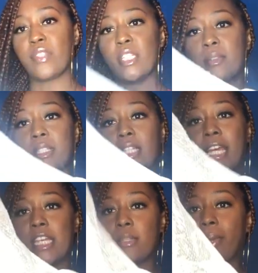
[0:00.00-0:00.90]
This was the
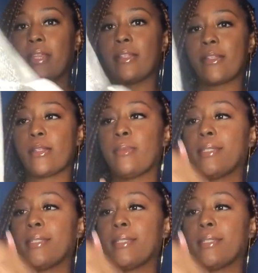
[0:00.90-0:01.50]
last bathing suit,